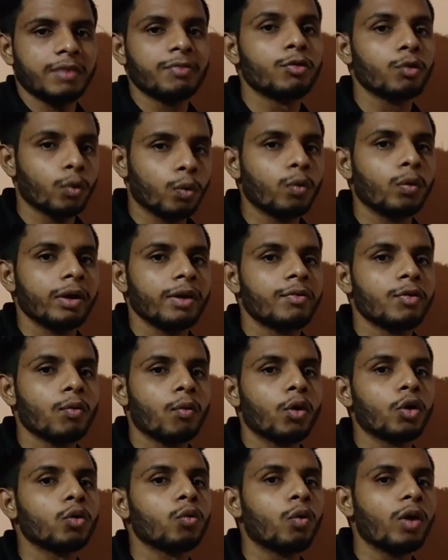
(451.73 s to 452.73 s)
If you
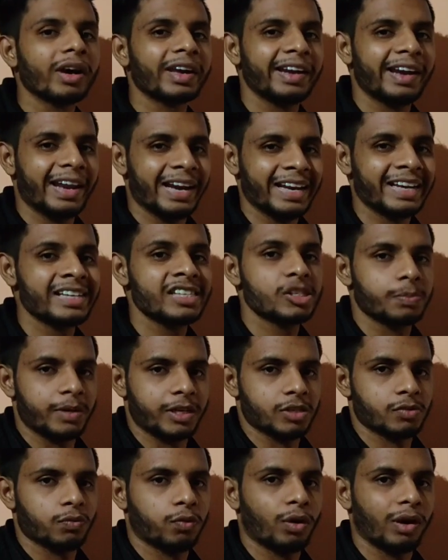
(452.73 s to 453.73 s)
want to work in any
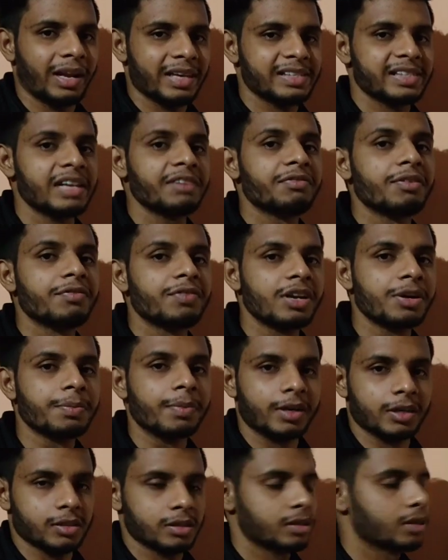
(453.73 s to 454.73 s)
space for less than
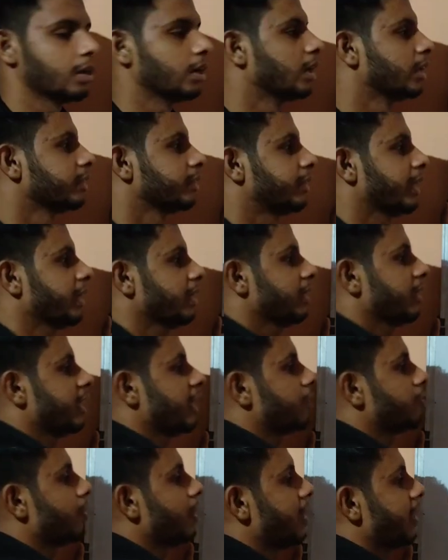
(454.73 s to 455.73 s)
15 minutes, then
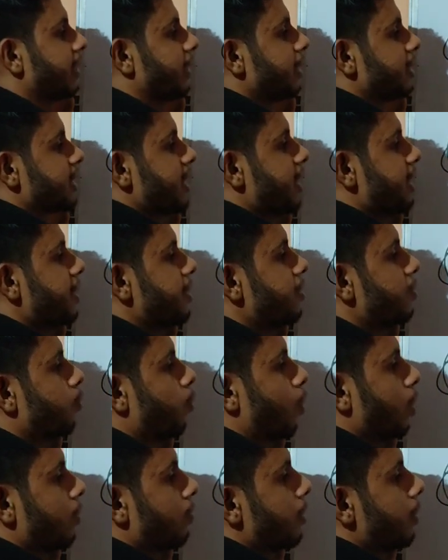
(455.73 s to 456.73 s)
it will decide
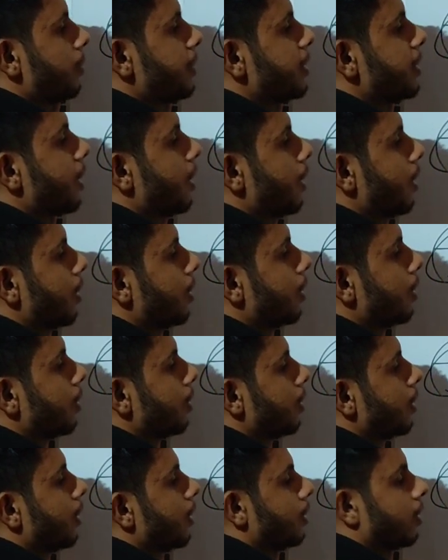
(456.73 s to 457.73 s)
what will be the
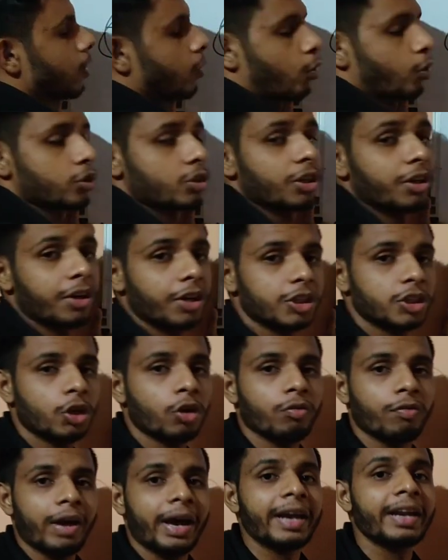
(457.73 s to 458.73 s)

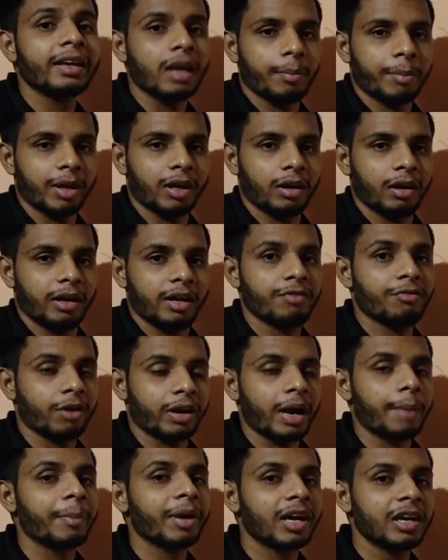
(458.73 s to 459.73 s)
concentration of any chemical,
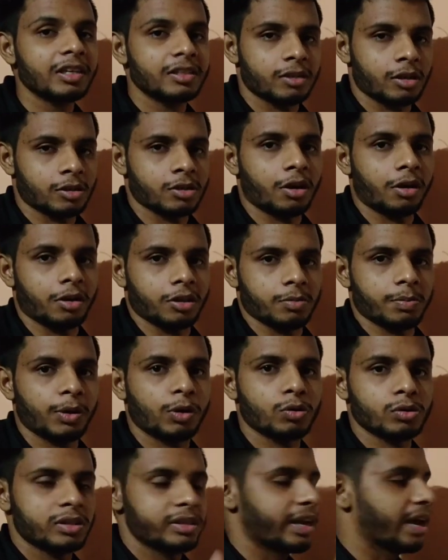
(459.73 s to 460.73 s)
if a chemical is hazardous,
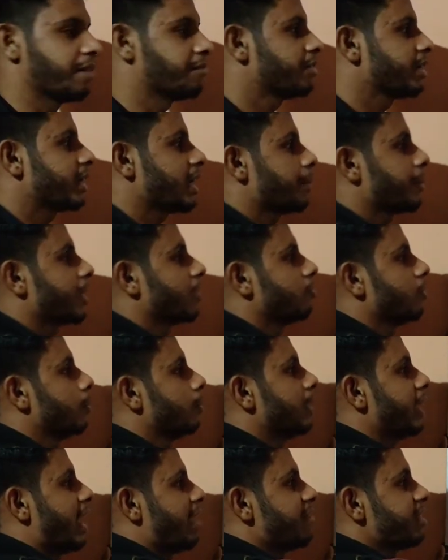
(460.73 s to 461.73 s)
because every chemical
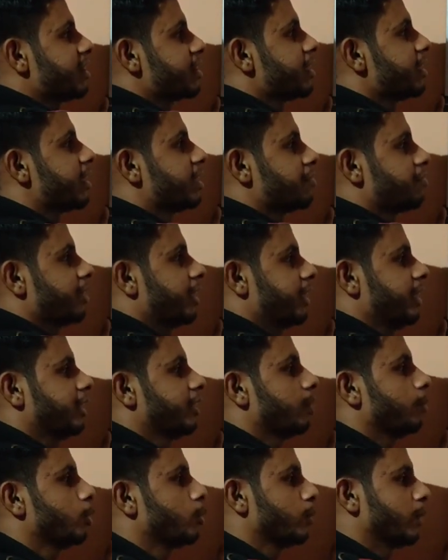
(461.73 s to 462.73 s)
will be having their different
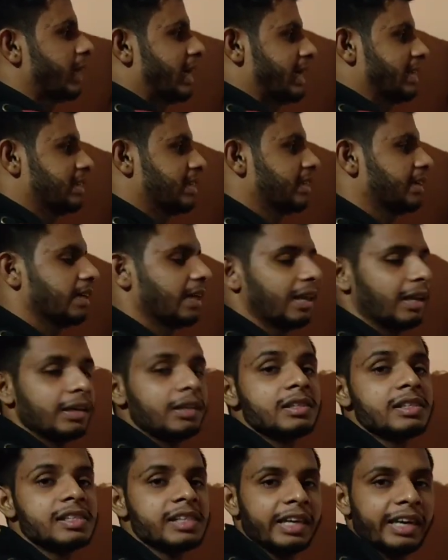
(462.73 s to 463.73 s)
TWA, STEL
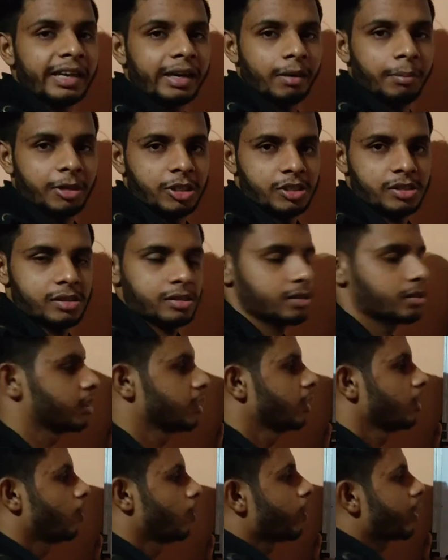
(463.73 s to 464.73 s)
and ceiling limits.
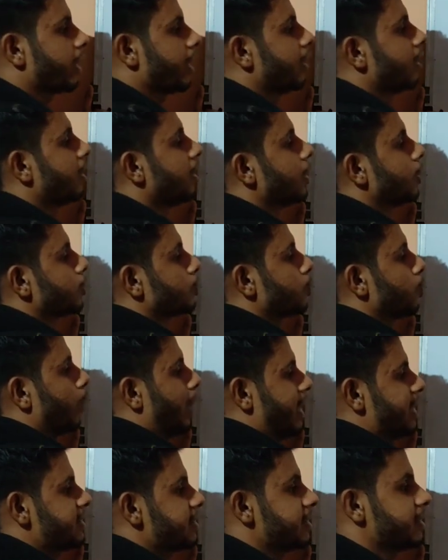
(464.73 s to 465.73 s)
Okay,
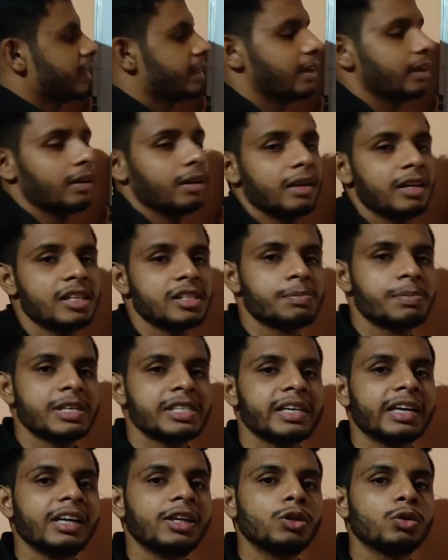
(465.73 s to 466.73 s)
so STEL is
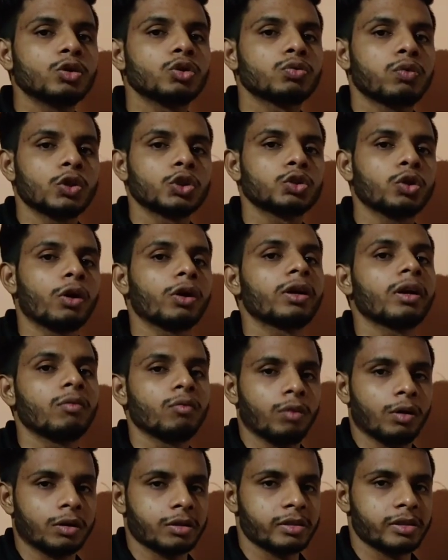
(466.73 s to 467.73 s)
basically used for
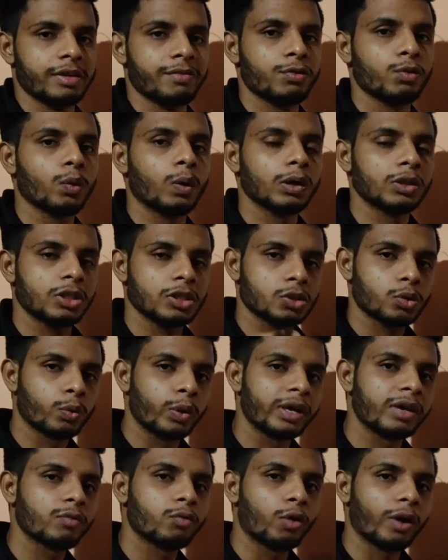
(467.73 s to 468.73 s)
short-term works. If you are just
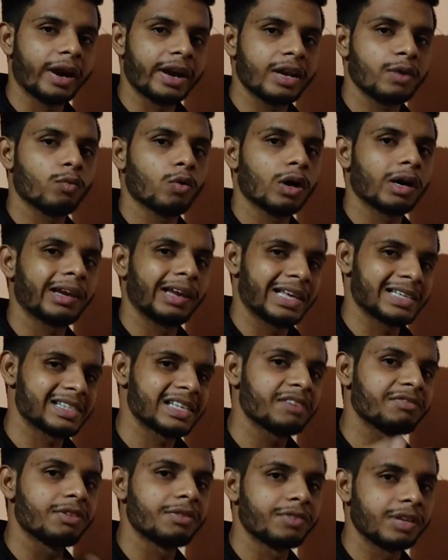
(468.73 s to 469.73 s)
going for any work less
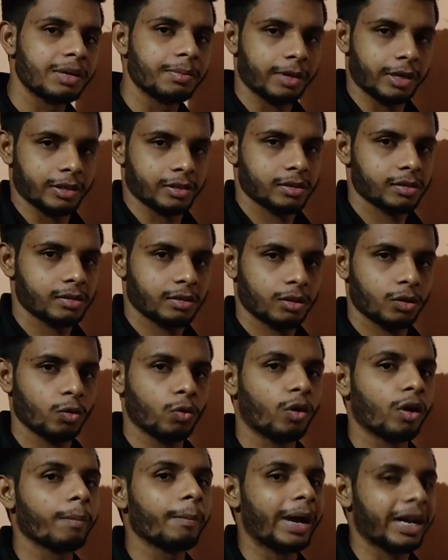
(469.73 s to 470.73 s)
than 15 minutes
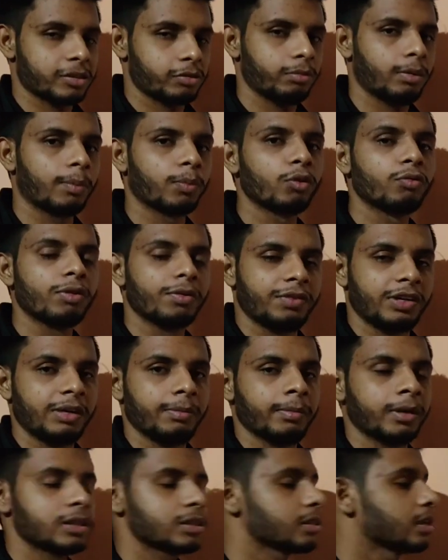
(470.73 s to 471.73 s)
or maximum up to
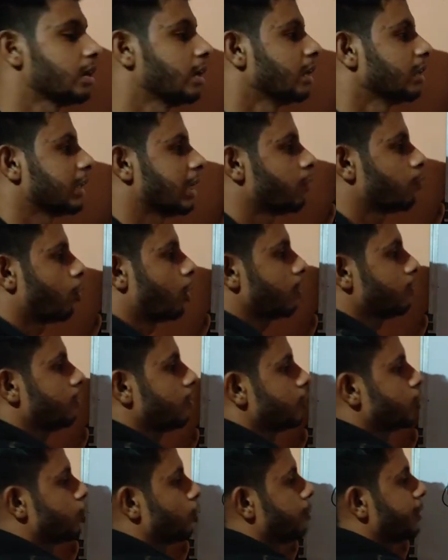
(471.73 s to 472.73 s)
15 minutes, then what
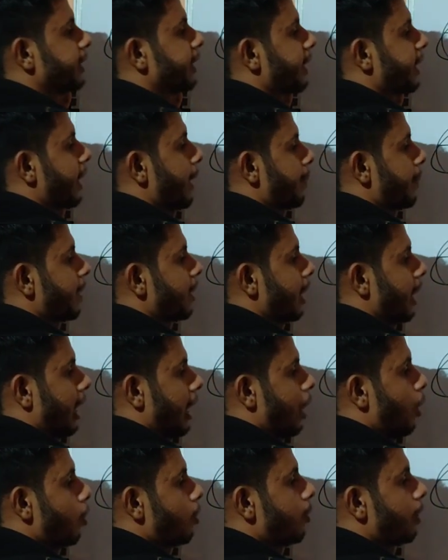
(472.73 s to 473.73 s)
should be the chemical,
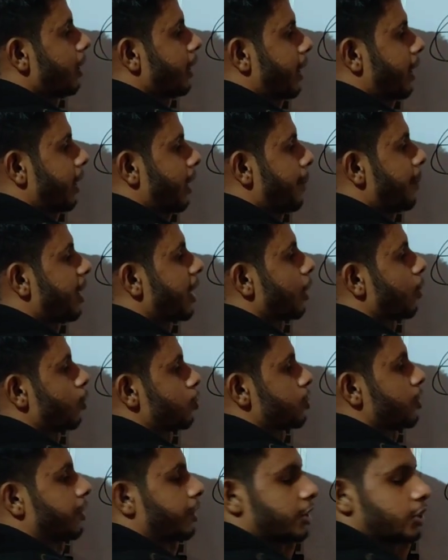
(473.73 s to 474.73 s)
allowable chemical
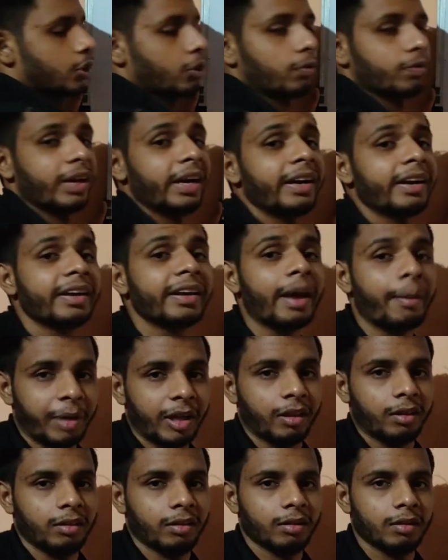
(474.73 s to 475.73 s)
concentration of that
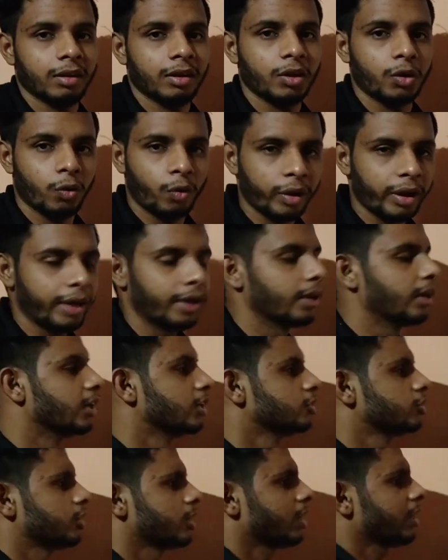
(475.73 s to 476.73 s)
chemical? Okay,
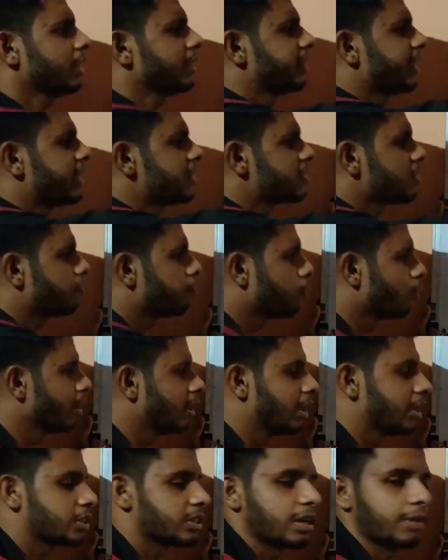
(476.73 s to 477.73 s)
generally there is a
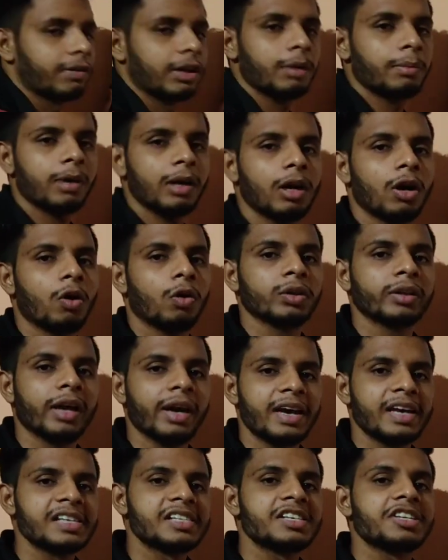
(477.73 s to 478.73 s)
full list available on
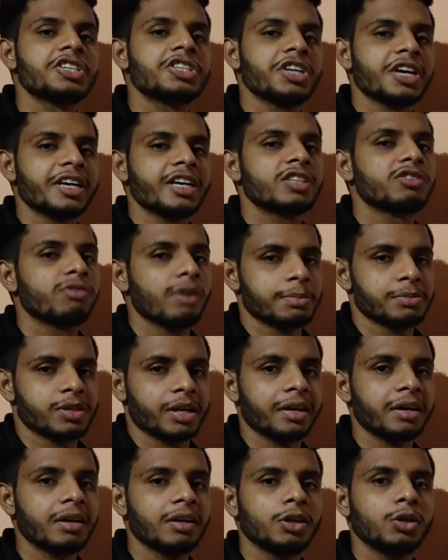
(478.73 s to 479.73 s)
the ACGIH
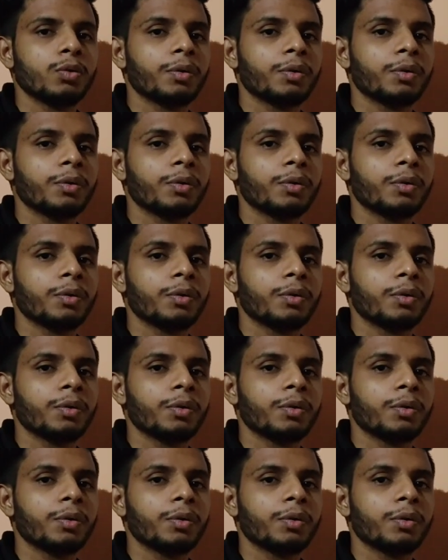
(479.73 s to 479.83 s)
website.